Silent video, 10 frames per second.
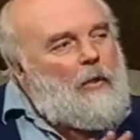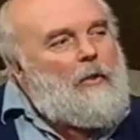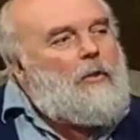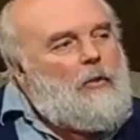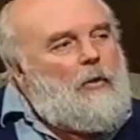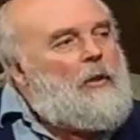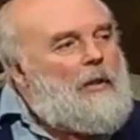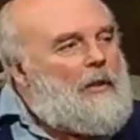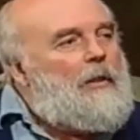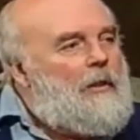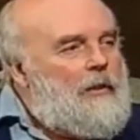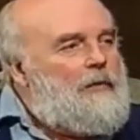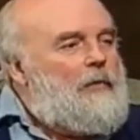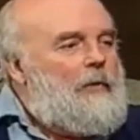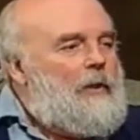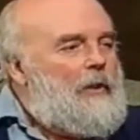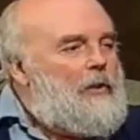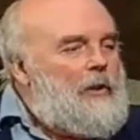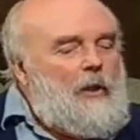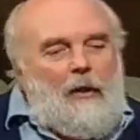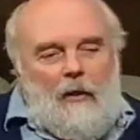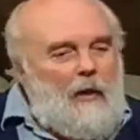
This is not an undifferentiated,